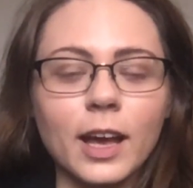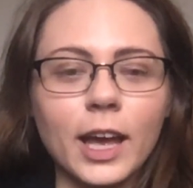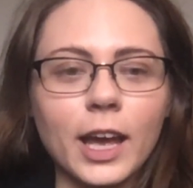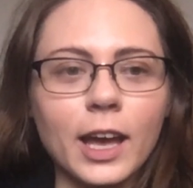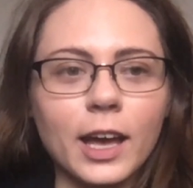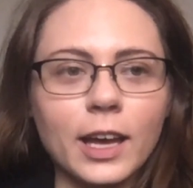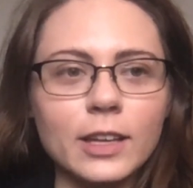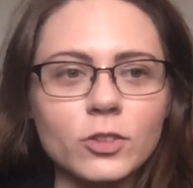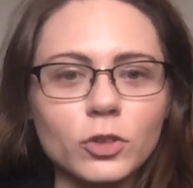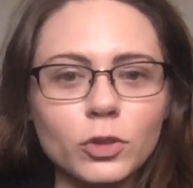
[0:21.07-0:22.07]

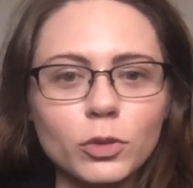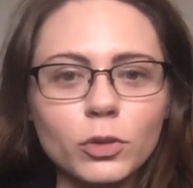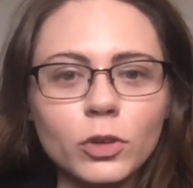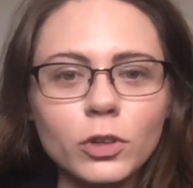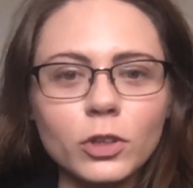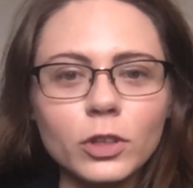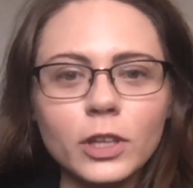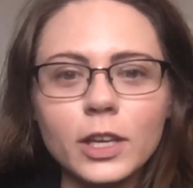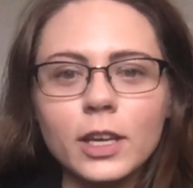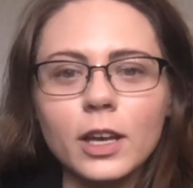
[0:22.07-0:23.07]
and
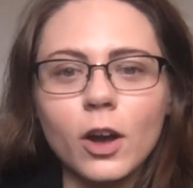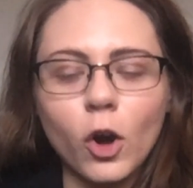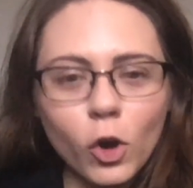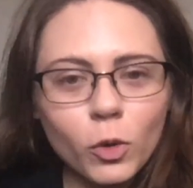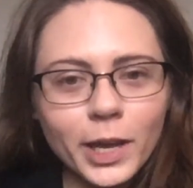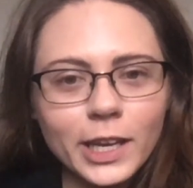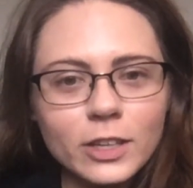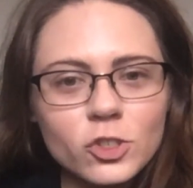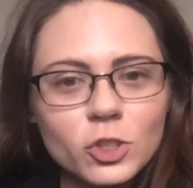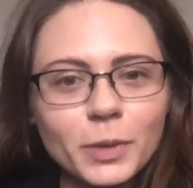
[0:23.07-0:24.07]
Google homemade
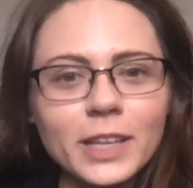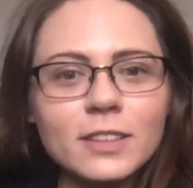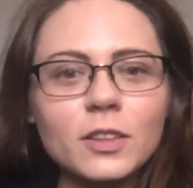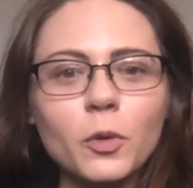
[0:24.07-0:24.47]
instruments